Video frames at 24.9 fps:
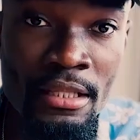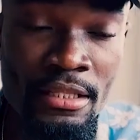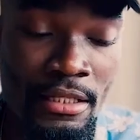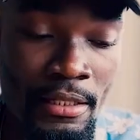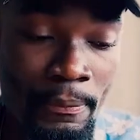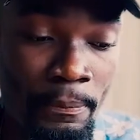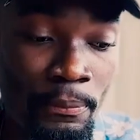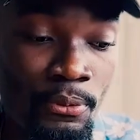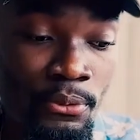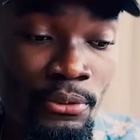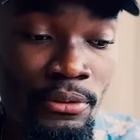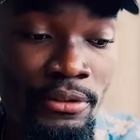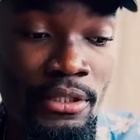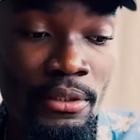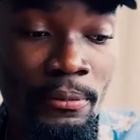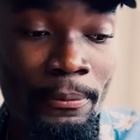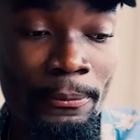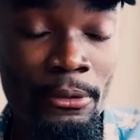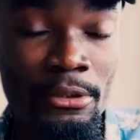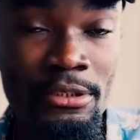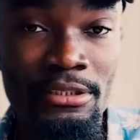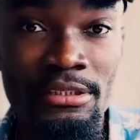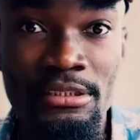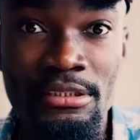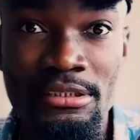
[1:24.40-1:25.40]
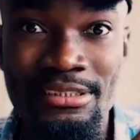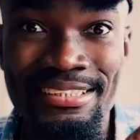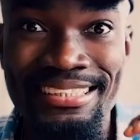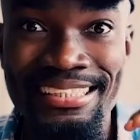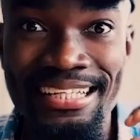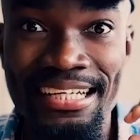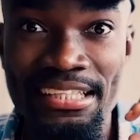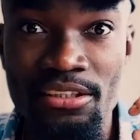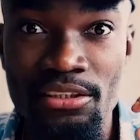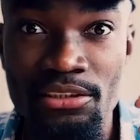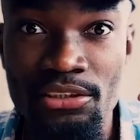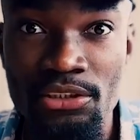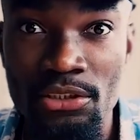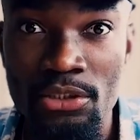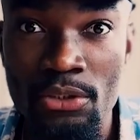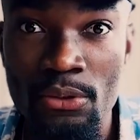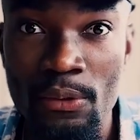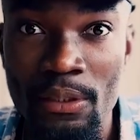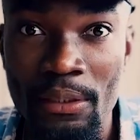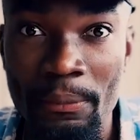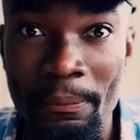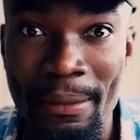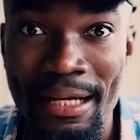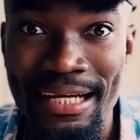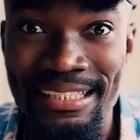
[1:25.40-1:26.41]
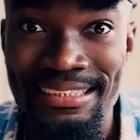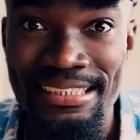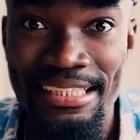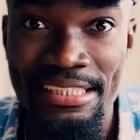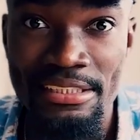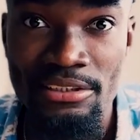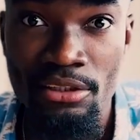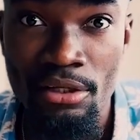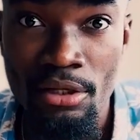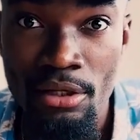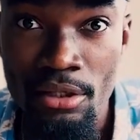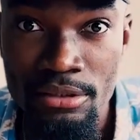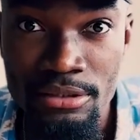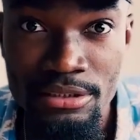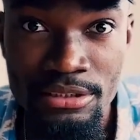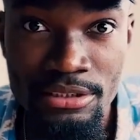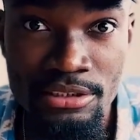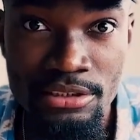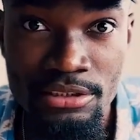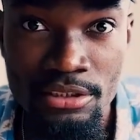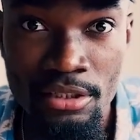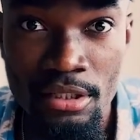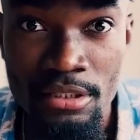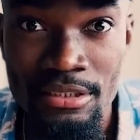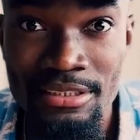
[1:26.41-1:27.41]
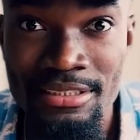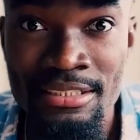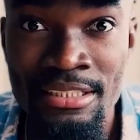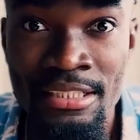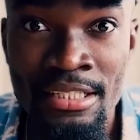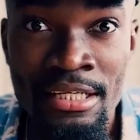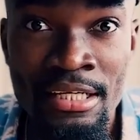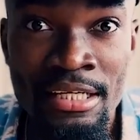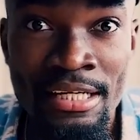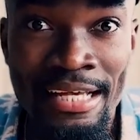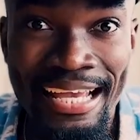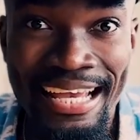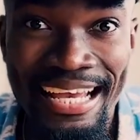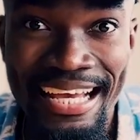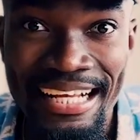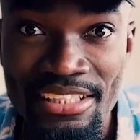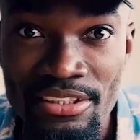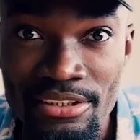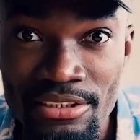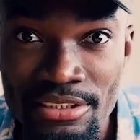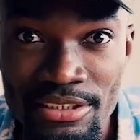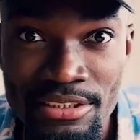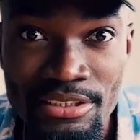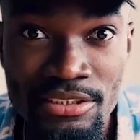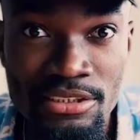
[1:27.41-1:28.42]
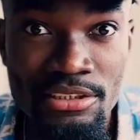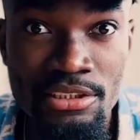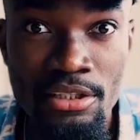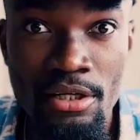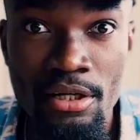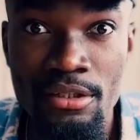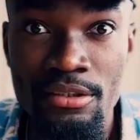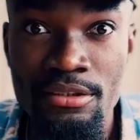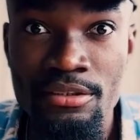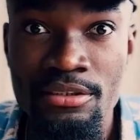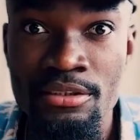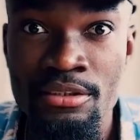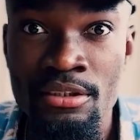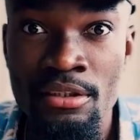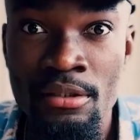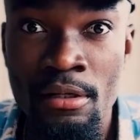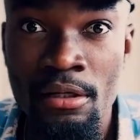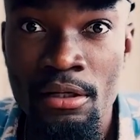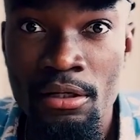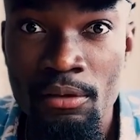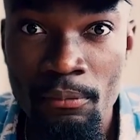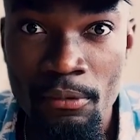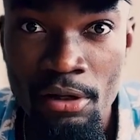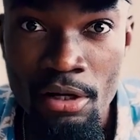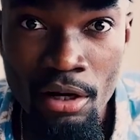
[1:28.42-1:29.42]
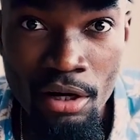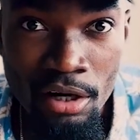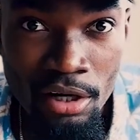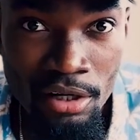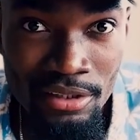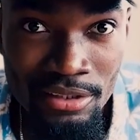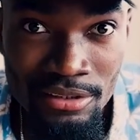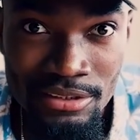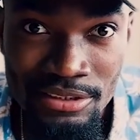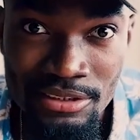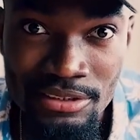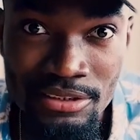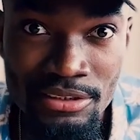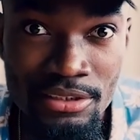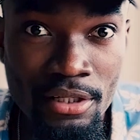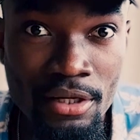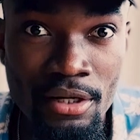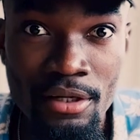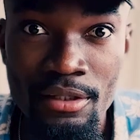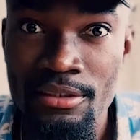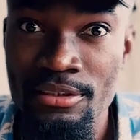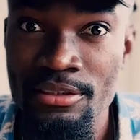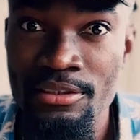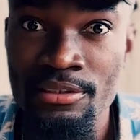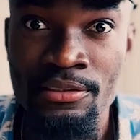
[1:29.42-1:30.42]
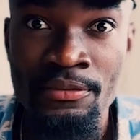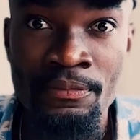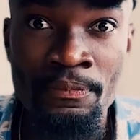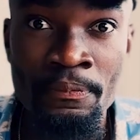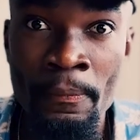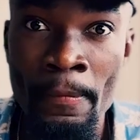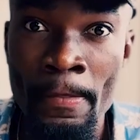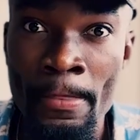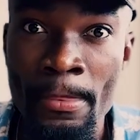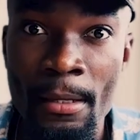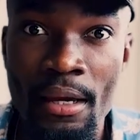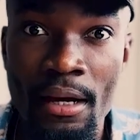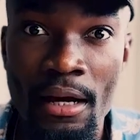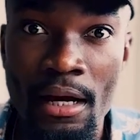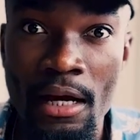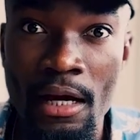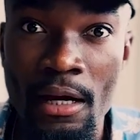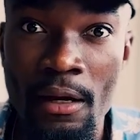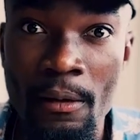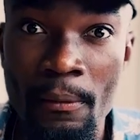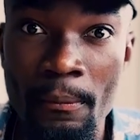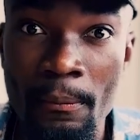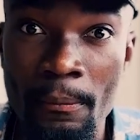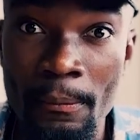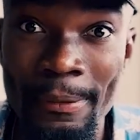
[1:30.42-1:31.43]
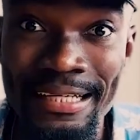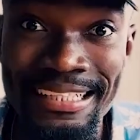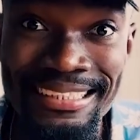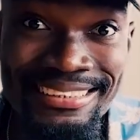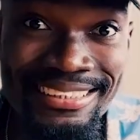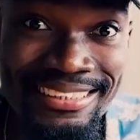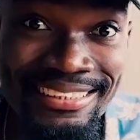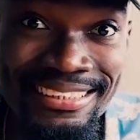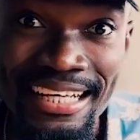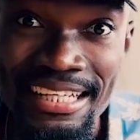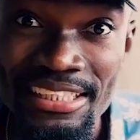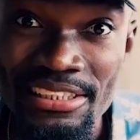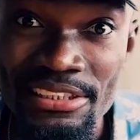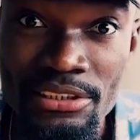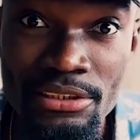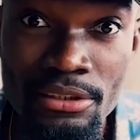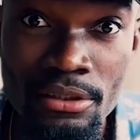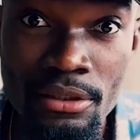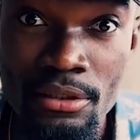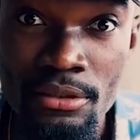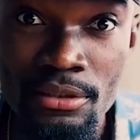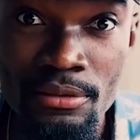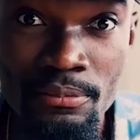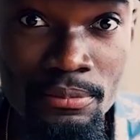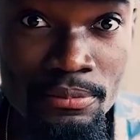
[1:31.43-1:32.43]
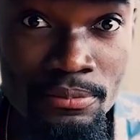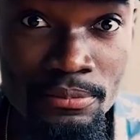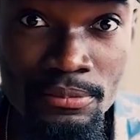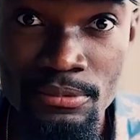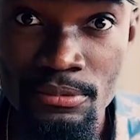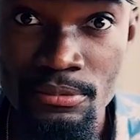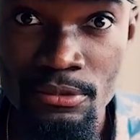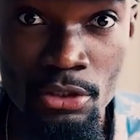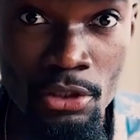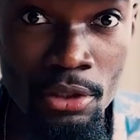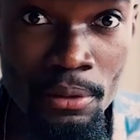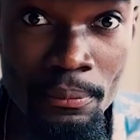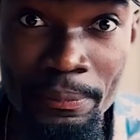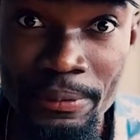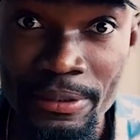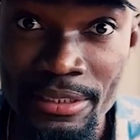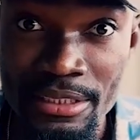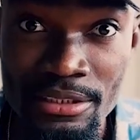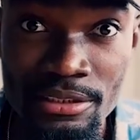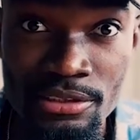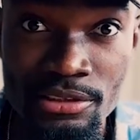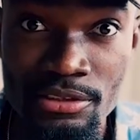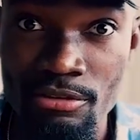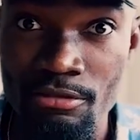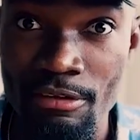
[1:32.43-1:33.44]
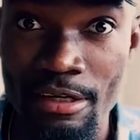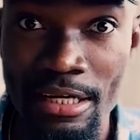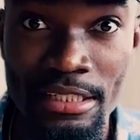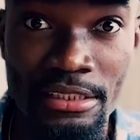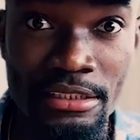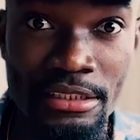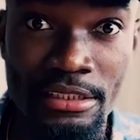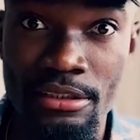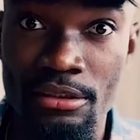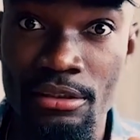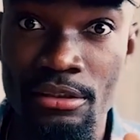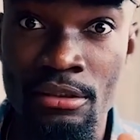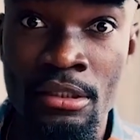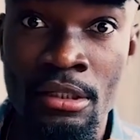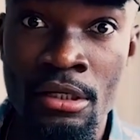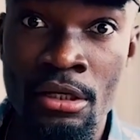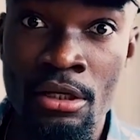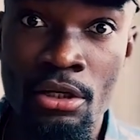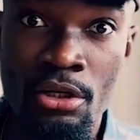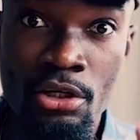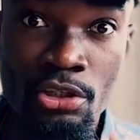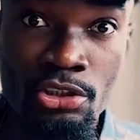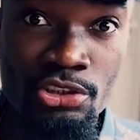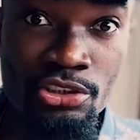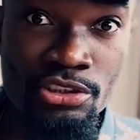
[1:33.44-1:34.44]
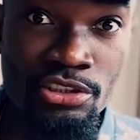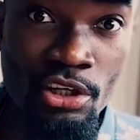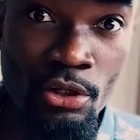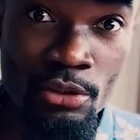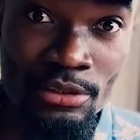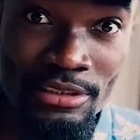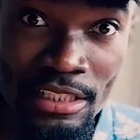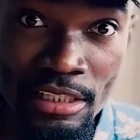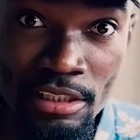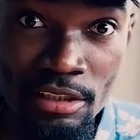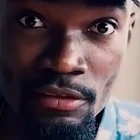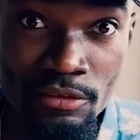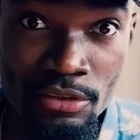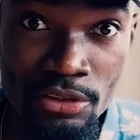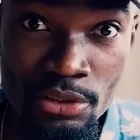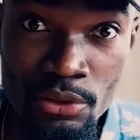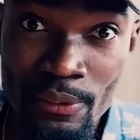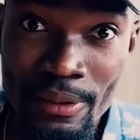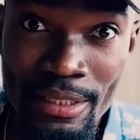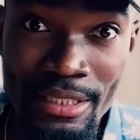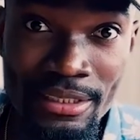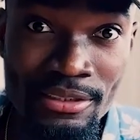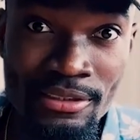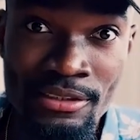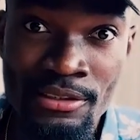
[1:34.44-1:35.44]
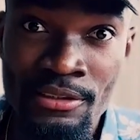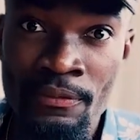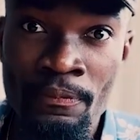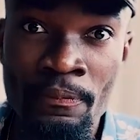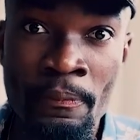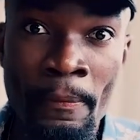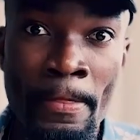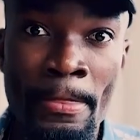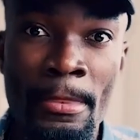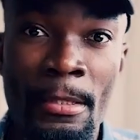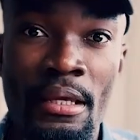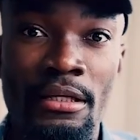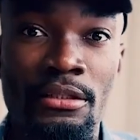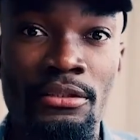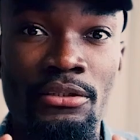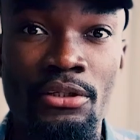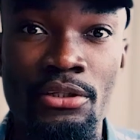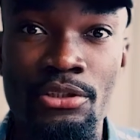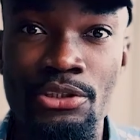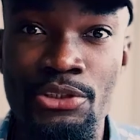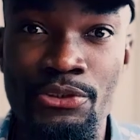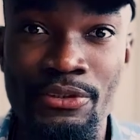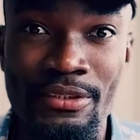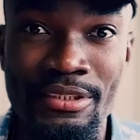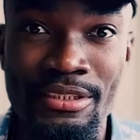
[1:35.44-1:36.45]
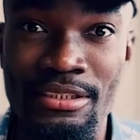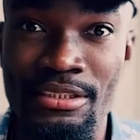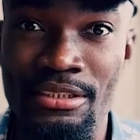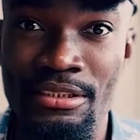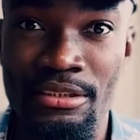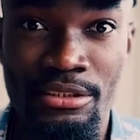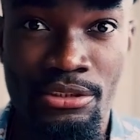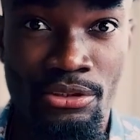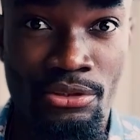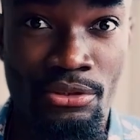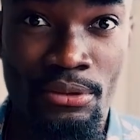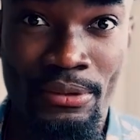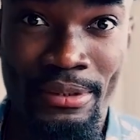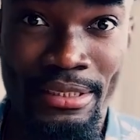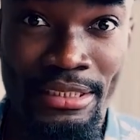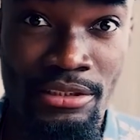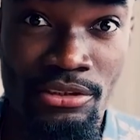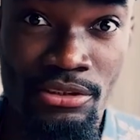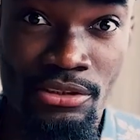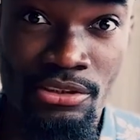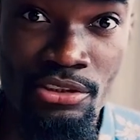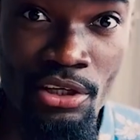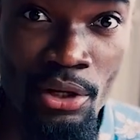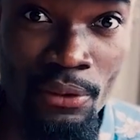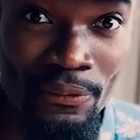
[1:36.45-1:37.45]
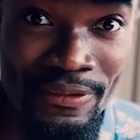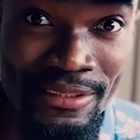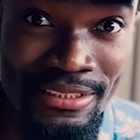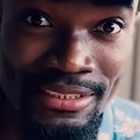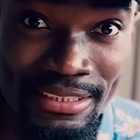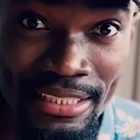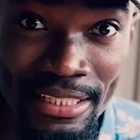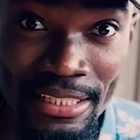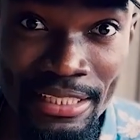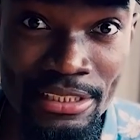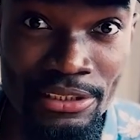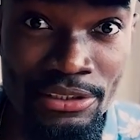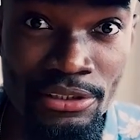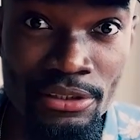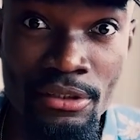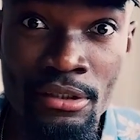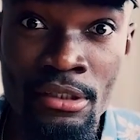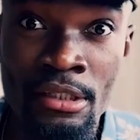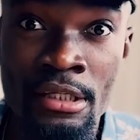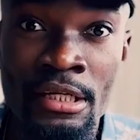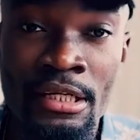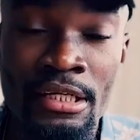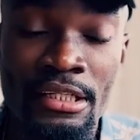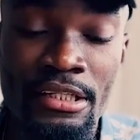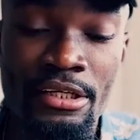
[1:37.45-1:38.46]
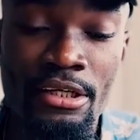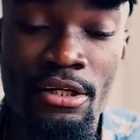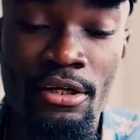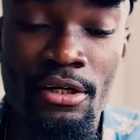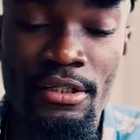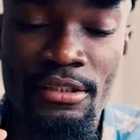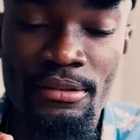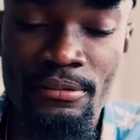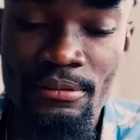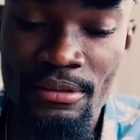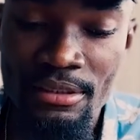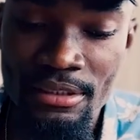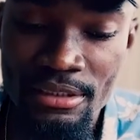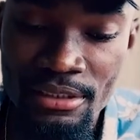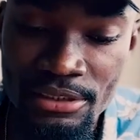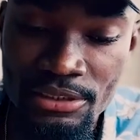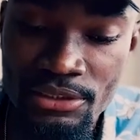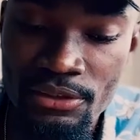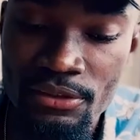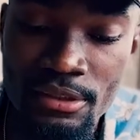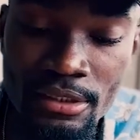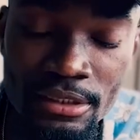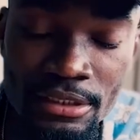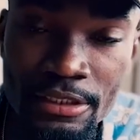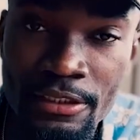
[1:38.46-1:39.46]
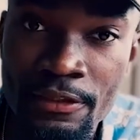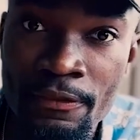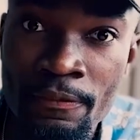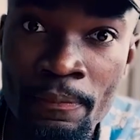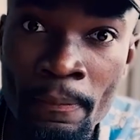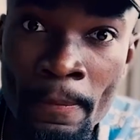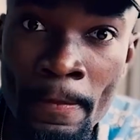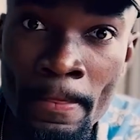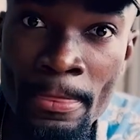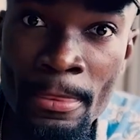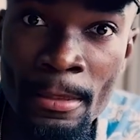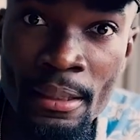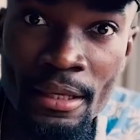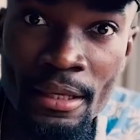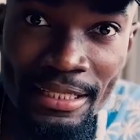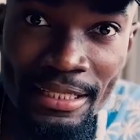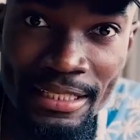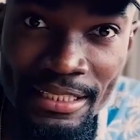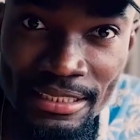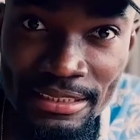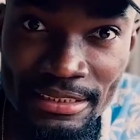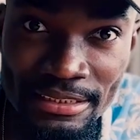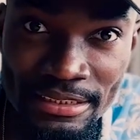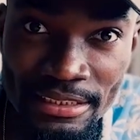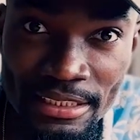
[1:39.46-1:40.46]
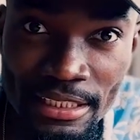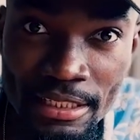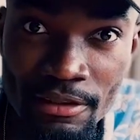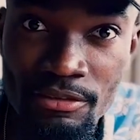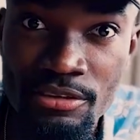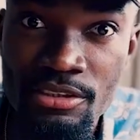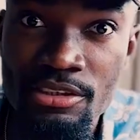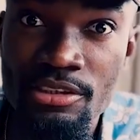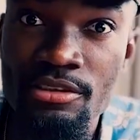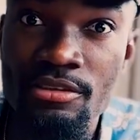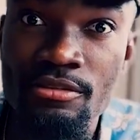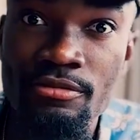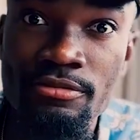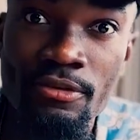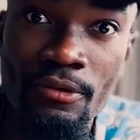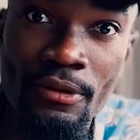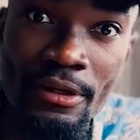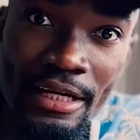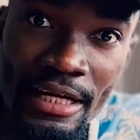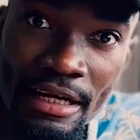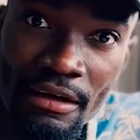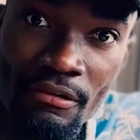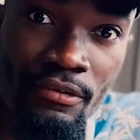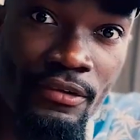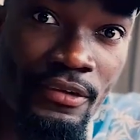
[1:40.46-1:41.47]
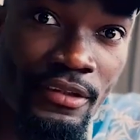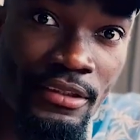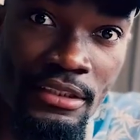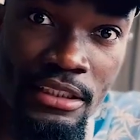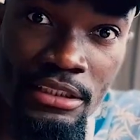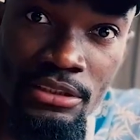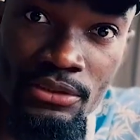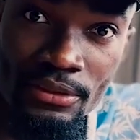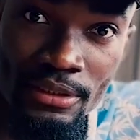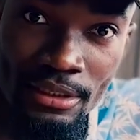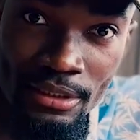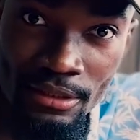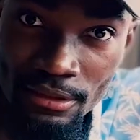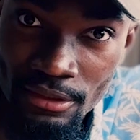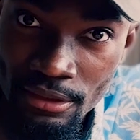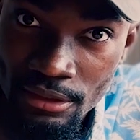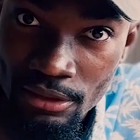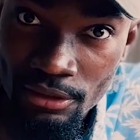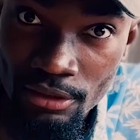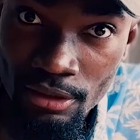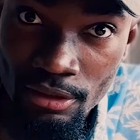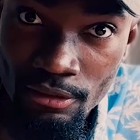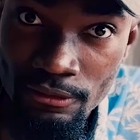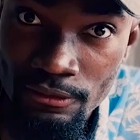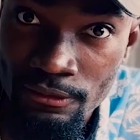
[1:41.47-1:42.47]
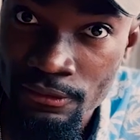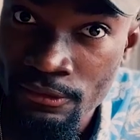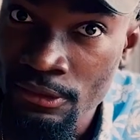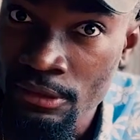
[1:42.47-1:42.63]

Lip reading: They pool their money together to go and buy technology stocks, energy stocks, car stocks, international companies, right? In countries outside of the US, in countries, in Southeast Asia. There are literally ETFs for everything that you can think of.